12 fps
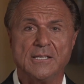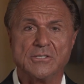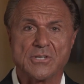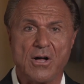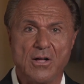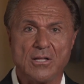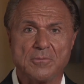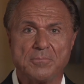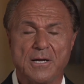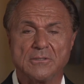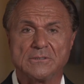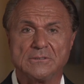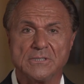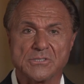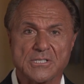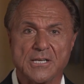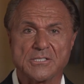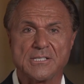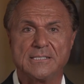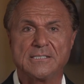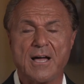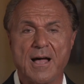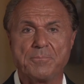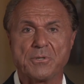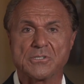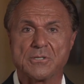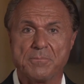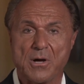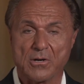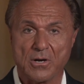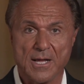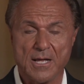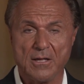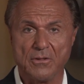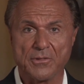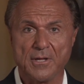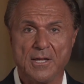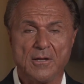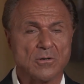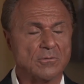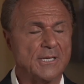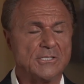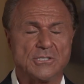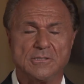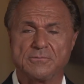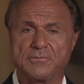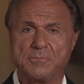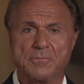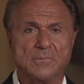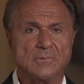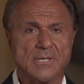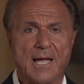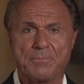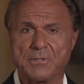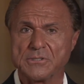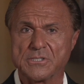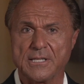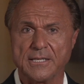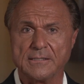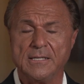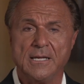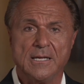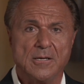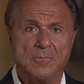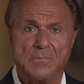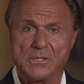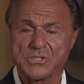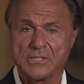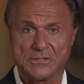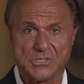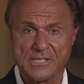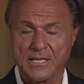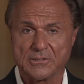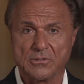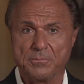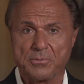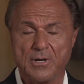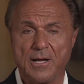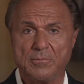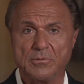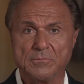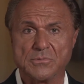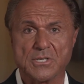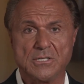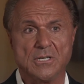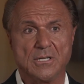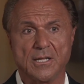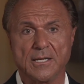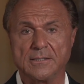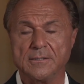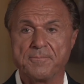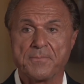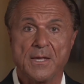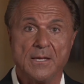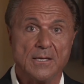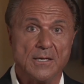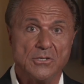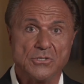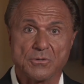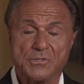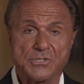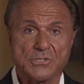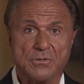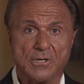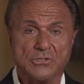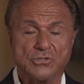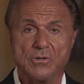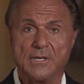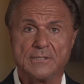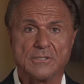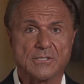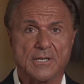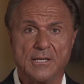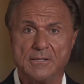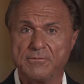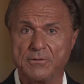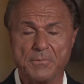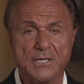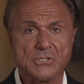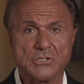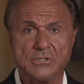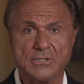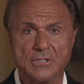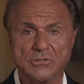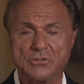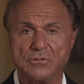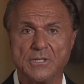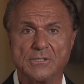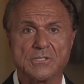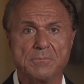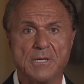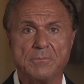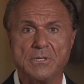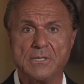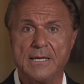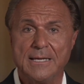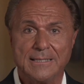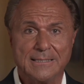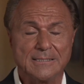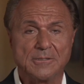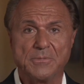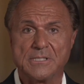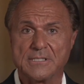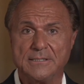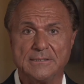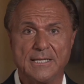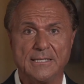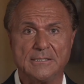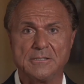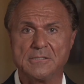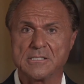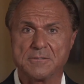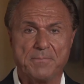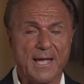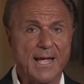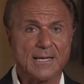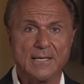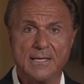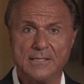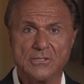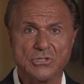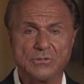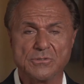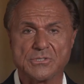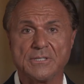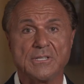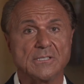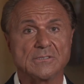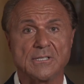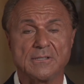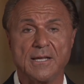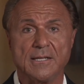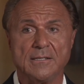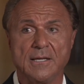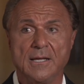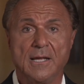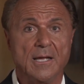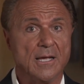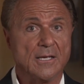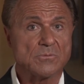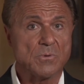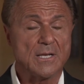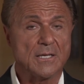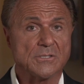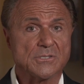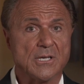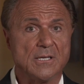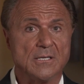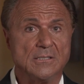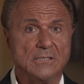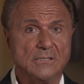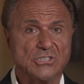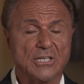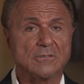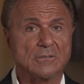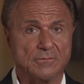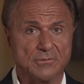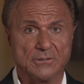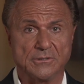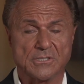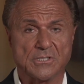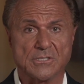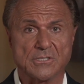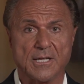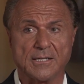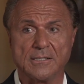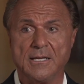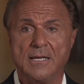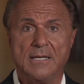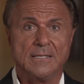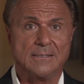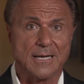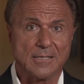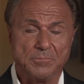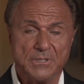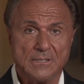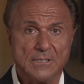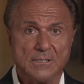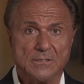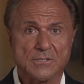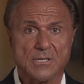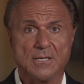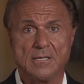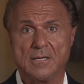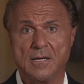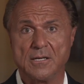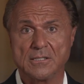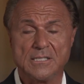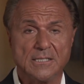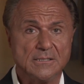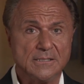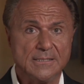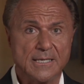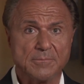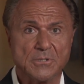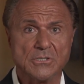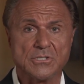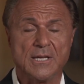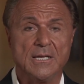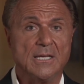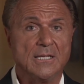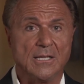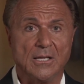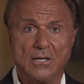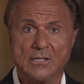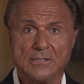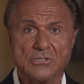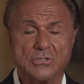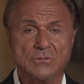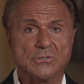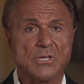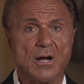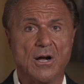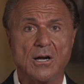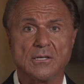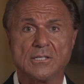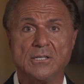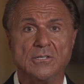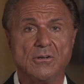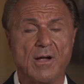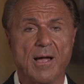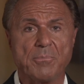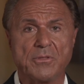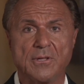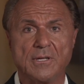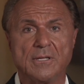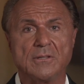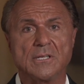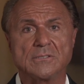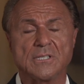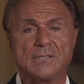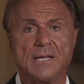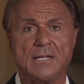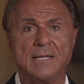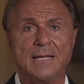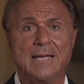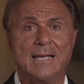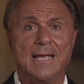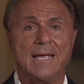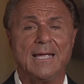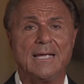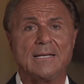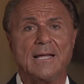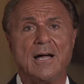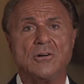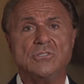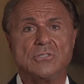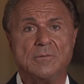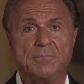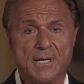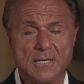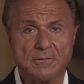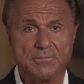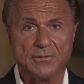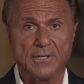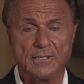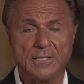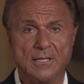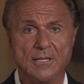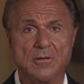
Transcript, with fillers: is all about discussing topics about our health, ranging from topics like musculoskeletal problems, like injuries to our joints, inflammation in our joints, maybe ligaments and tendons, back issues and things like that, as well as degenerative illnesses like diabetes, uh, kidney damage, lung issues, heart, neuropathy, and things like that and how you can benefit